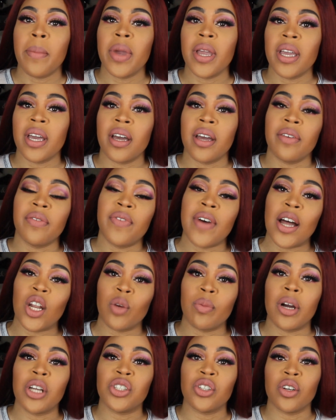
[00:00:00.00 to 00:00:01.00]
Mia, and
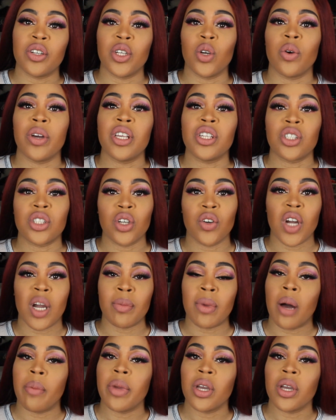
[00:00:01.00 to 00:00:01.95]
follow my journey on Instagram.